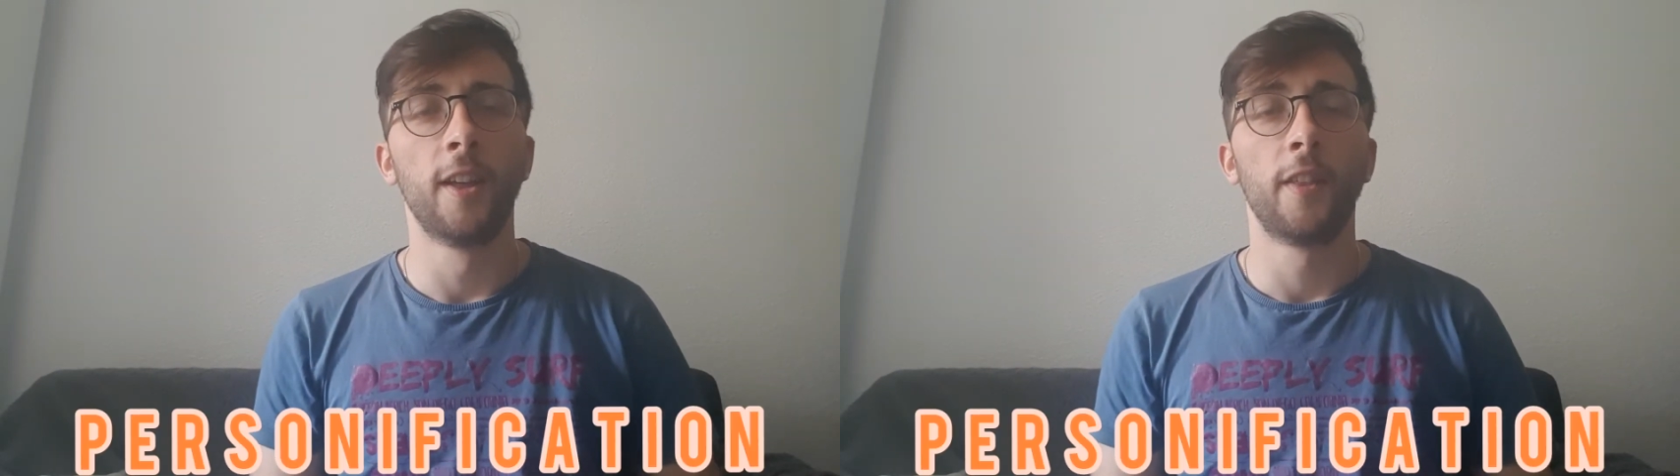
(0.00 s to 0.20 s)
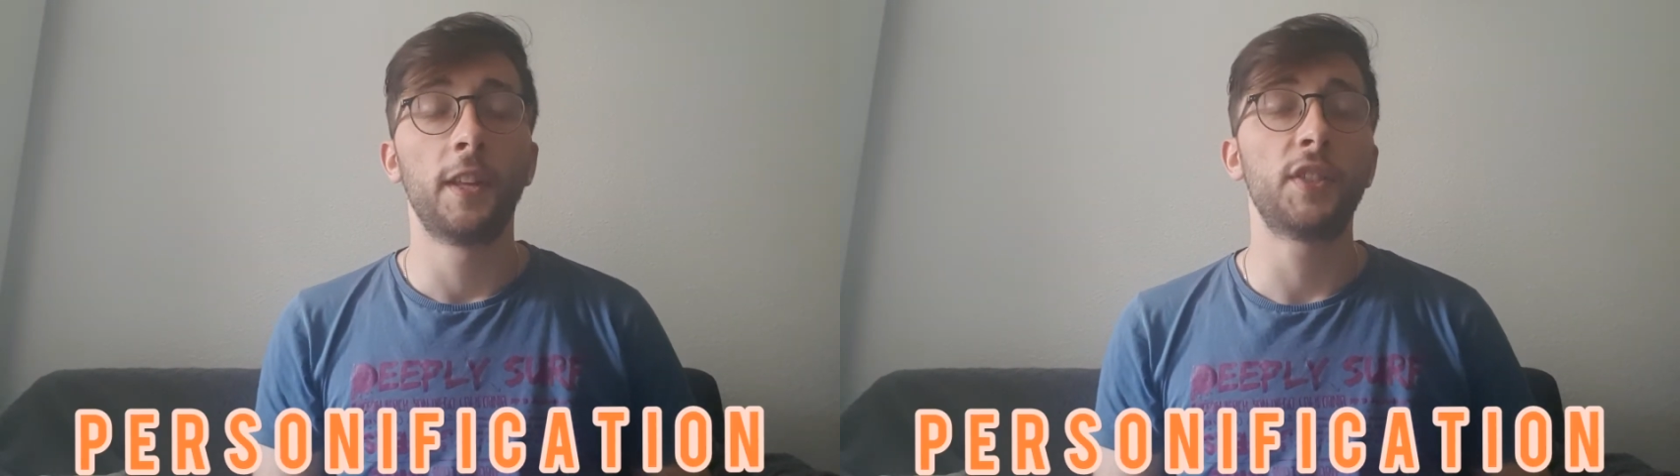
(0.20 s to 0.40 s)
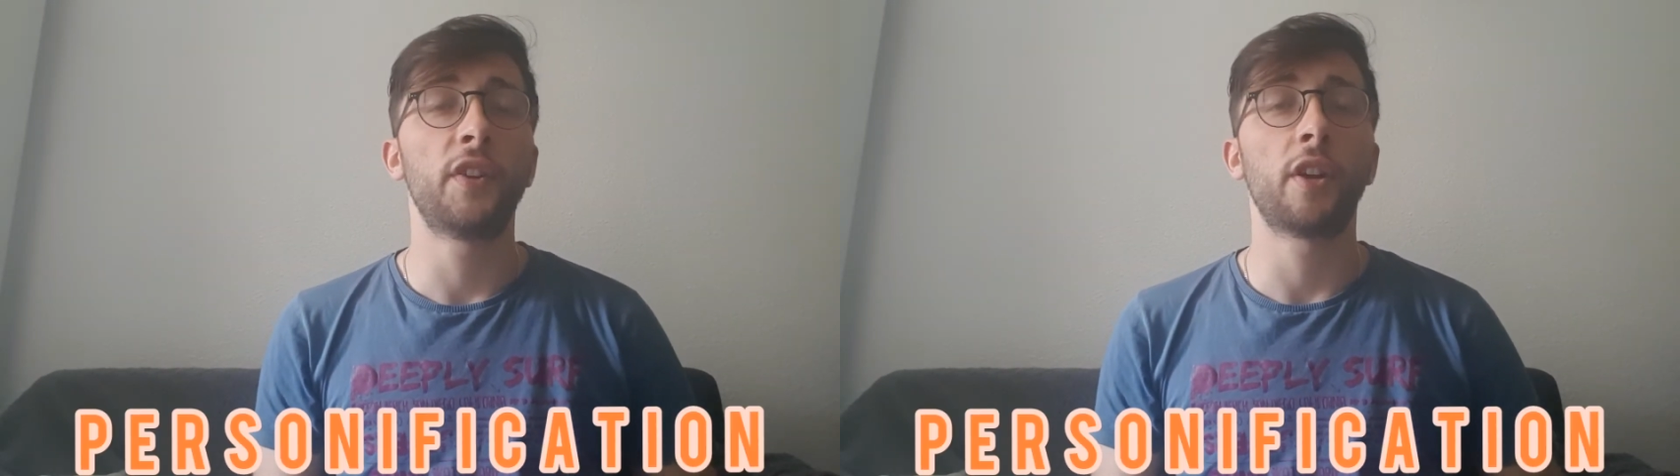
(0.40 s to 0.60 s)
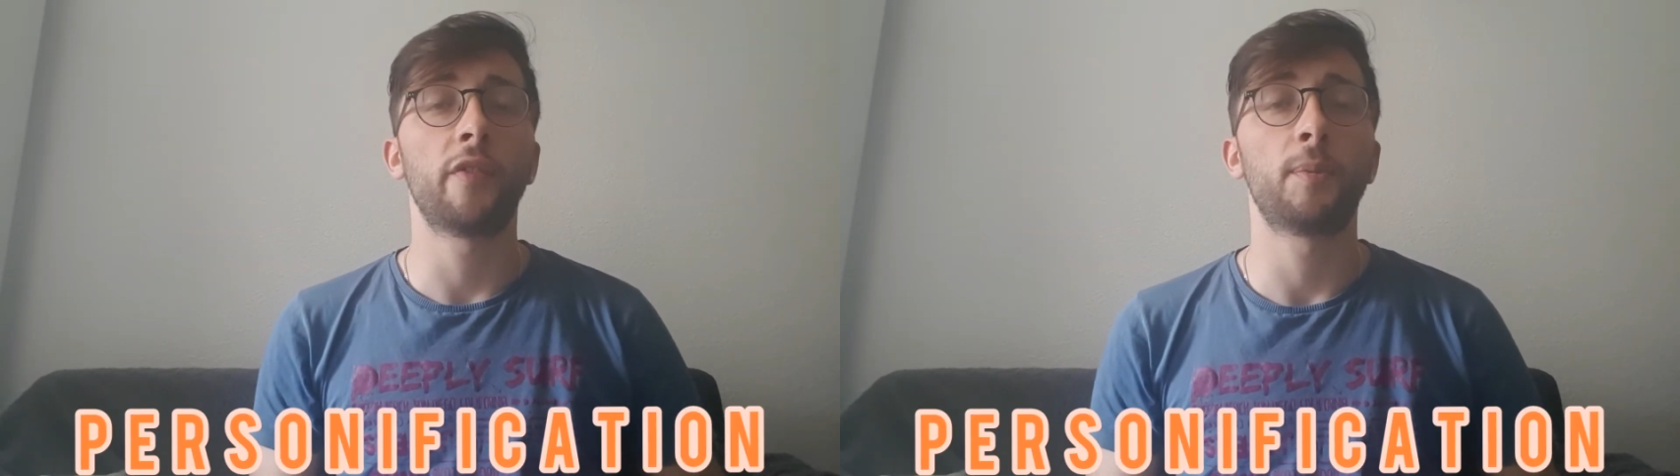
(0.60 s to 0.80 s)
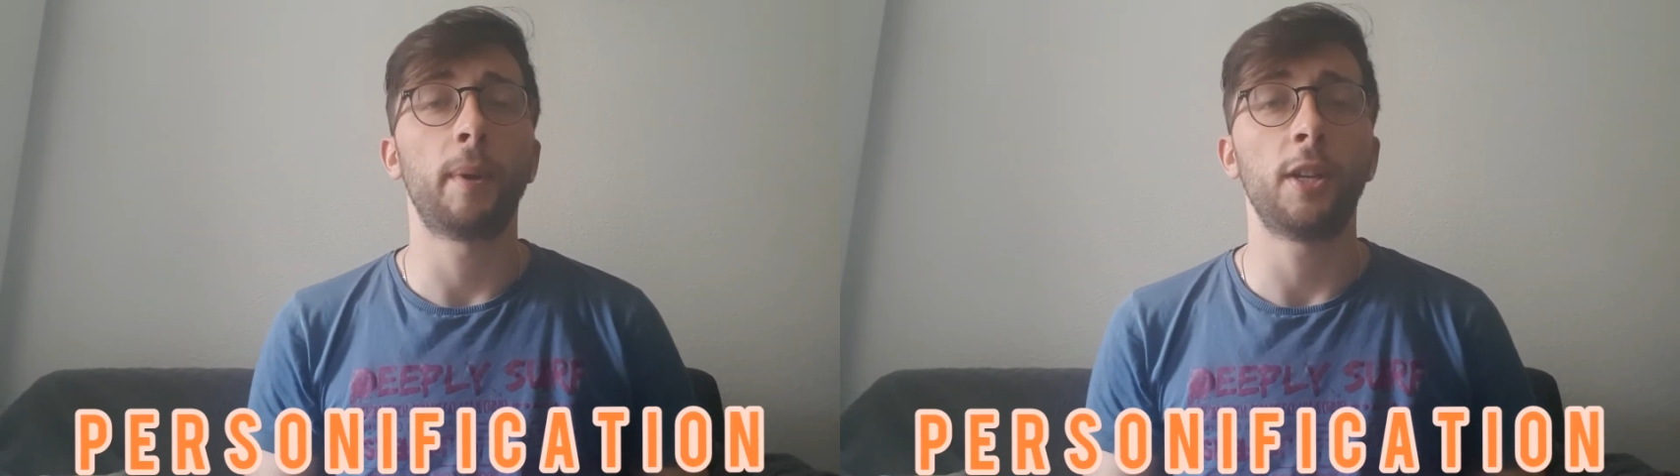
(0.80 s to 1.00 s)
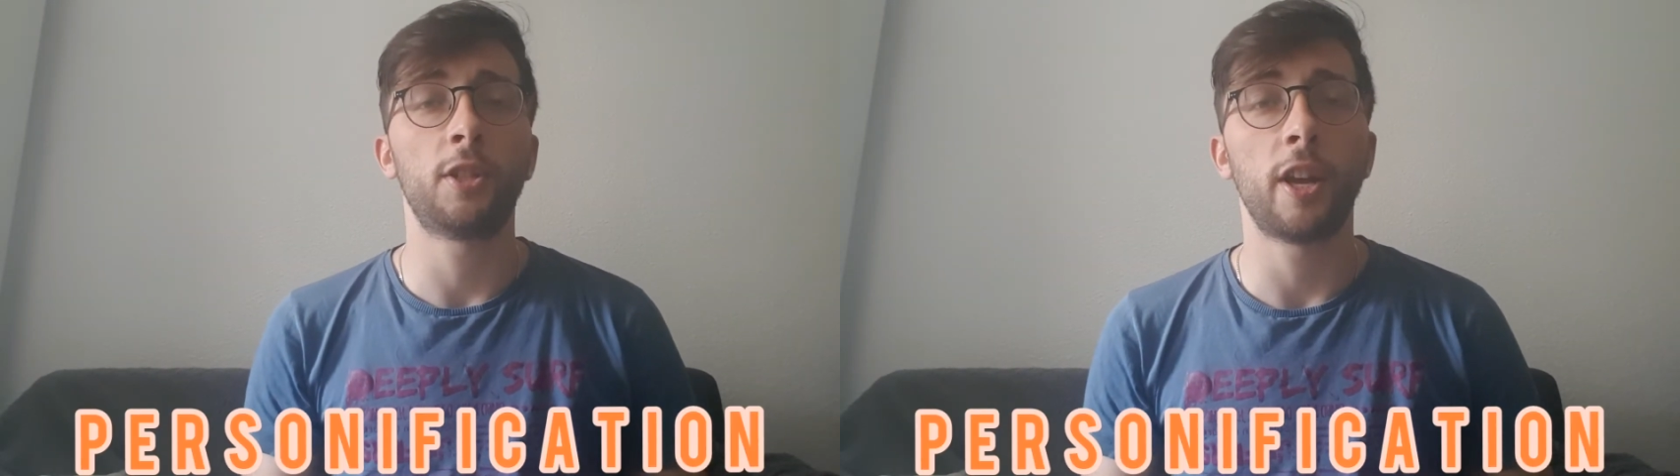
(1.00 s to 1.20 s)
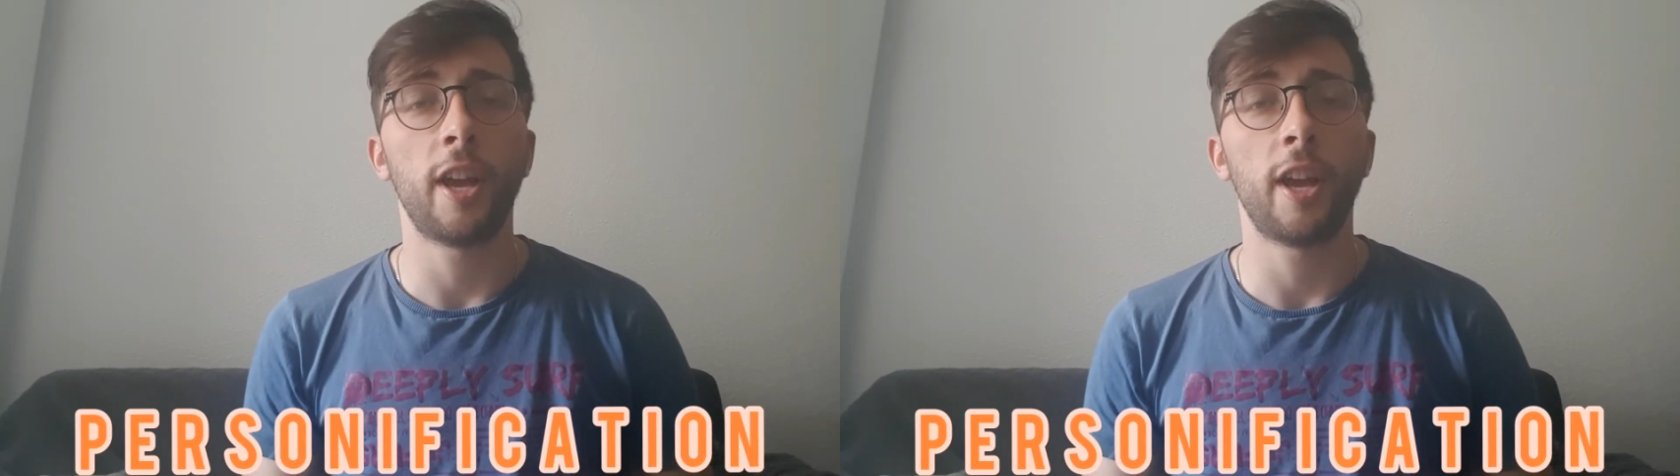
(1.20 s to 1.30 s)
This figure of speech